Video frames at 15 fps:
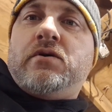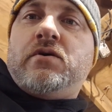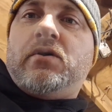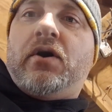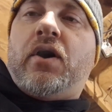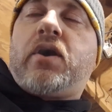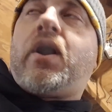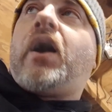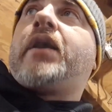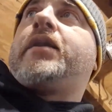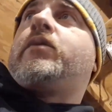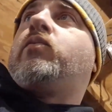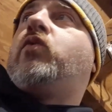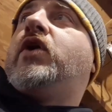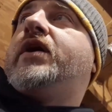
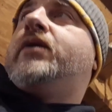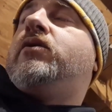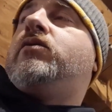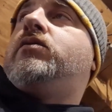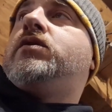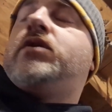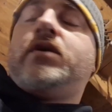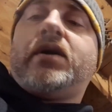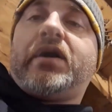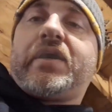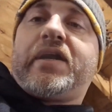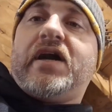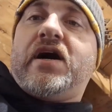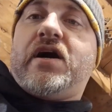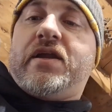alrighty, well, I
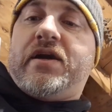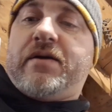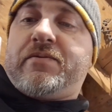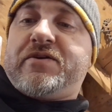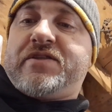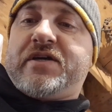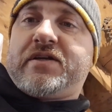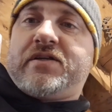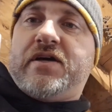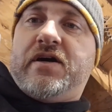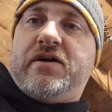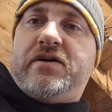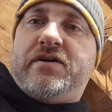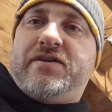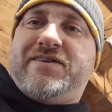got everything
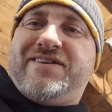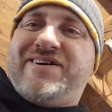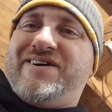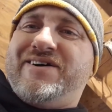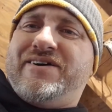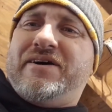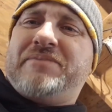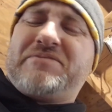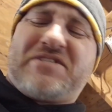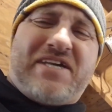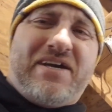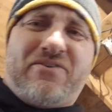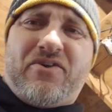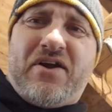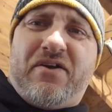done. I was
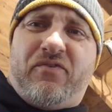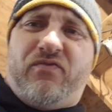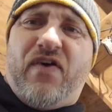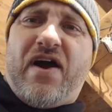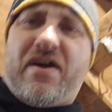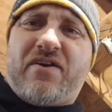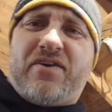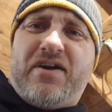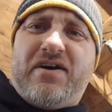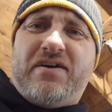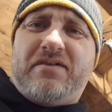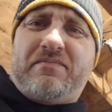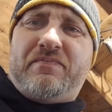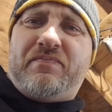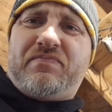getting ready to fire it
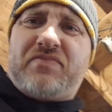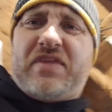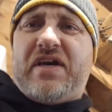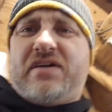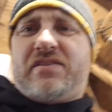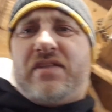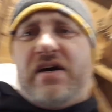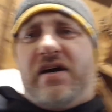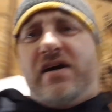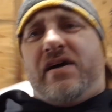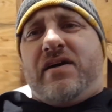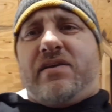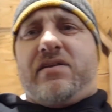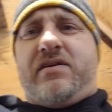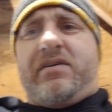up and
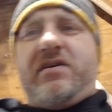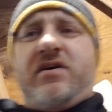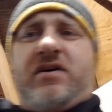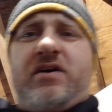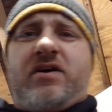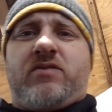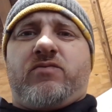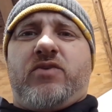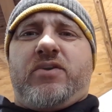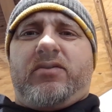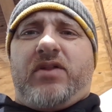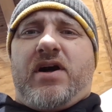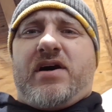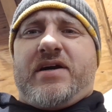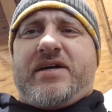then
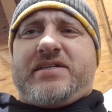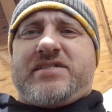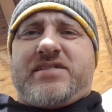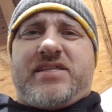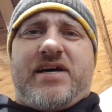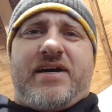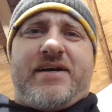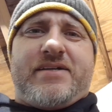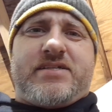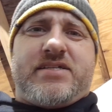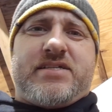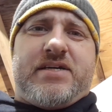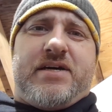realized that